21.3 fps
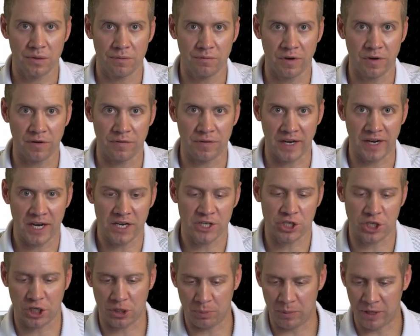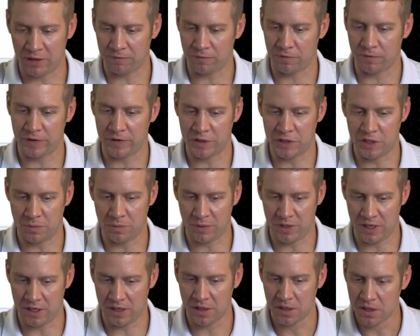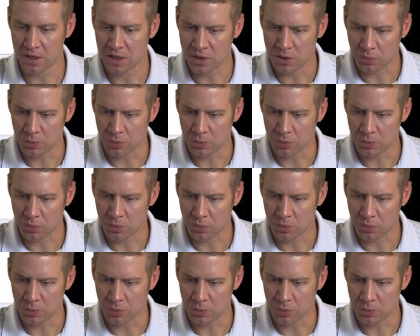verification command for VTP,